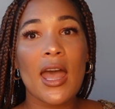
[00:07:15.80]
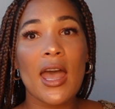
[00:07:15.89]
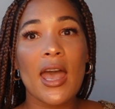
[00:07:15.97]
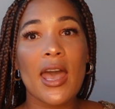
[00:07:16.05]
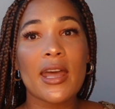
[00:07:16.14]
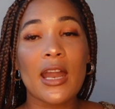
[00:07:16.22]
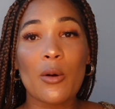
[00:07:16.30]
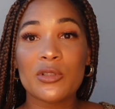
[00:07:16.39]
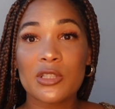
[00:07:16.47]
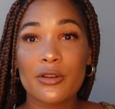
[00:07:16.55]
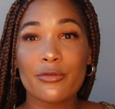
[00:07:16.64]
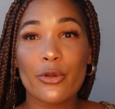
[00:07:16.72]
And I was
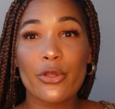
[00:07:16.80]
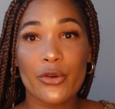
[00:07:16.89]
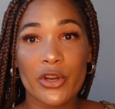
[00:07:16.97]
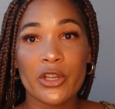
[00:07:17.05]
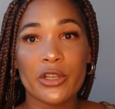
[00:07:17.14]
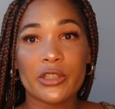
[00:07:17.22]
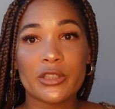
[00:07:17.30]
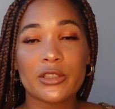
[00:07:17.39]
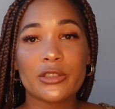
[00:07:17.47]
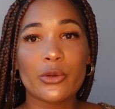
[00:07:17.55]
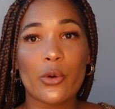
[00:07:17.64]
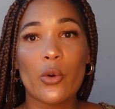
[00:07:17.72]
there for 3 years.
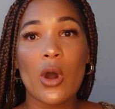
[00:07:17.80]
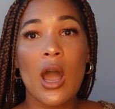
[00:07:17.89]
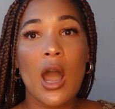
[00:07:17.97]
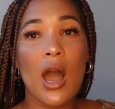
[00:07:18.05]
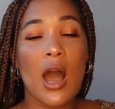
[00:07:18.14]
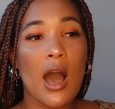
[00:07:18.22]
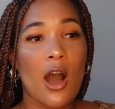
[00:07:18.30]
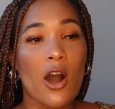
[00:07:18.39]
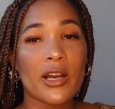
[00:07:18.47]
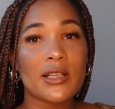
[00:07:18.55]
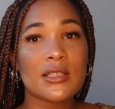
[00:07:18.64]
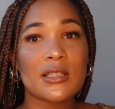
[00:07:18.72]
So
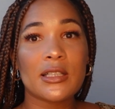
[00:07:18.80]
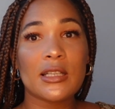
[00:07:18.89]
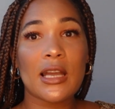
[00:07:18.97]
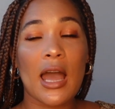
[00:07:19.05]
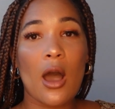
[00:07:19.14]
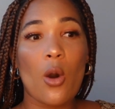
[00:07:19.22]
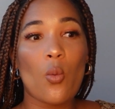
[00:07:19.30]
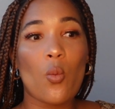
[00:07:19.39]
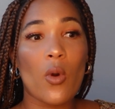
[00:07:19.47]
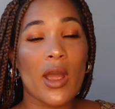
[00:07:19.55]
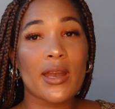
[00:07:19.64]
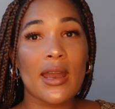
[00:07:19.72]
honestly,
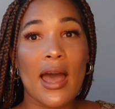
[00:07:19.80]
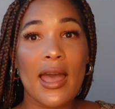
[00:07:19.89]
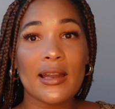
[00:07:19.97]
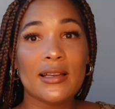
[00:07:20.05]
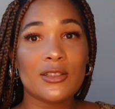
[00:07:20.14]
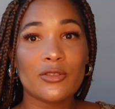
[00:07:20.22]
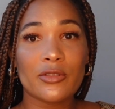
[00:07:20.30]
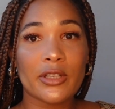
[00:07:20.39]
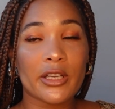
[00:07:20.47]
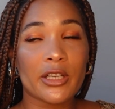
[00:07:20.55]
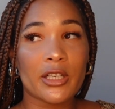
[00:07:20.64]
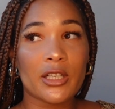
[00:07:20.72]
when I lived
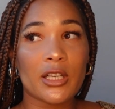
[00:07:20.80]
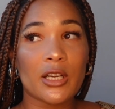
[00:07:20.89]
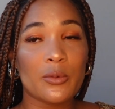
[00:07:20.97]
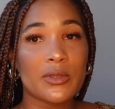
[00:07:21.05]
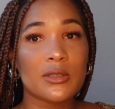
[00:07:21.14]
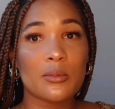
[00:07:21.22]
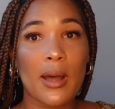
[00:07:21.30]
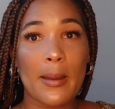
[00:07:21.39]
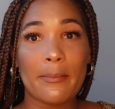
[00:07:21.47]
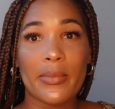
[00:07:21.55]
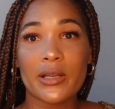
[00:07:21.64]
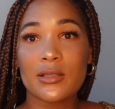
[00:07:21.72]
there, it was my
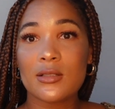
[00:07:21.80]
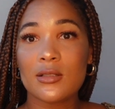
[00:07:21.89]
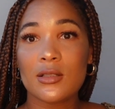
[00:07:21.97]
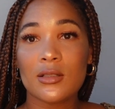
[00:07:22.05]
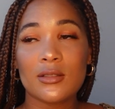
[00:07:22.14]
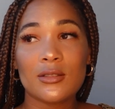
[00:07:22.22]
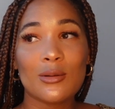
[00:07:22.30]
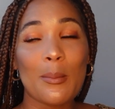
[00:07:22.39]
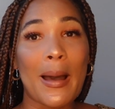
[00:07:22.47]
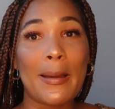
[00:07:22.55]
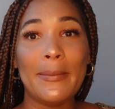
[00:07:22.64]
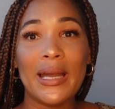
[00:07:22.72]
best
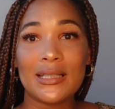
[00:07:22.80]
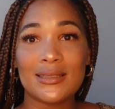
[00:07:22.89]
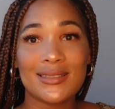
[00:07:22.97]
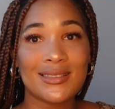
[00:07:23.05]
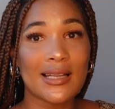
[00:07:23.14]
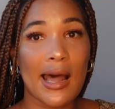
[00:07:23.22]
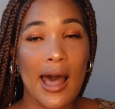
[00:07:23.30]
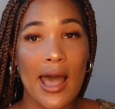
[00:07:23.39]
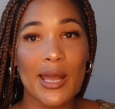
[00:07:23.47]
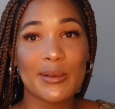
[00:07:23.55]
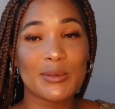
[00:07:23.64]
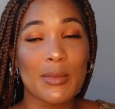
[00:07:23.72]

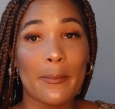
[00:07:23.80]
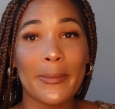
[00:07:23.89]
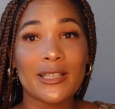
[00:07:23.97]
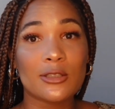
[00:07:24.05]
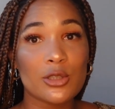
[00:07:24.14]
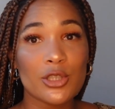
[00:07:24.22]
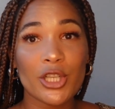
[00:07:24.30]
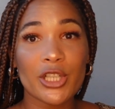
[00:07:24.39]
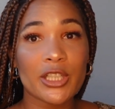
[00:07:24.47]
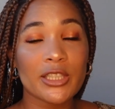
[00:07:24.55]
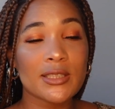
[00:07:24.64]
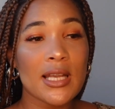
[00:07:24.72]
times, my best
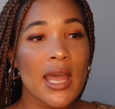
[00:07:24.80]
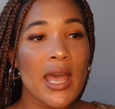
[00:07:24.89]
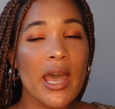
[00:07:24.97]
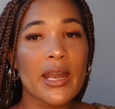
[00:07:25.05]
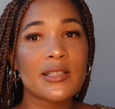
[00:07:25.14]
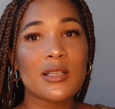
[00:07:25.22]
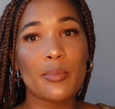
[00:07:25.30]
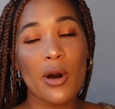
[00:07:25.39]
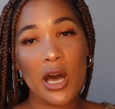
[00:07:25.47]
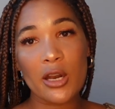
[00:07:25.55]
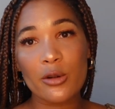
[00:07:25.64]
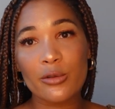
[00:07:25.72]
years, and it's a
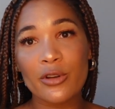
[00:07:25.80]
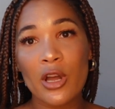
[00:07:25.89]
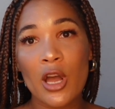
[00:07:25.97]
part of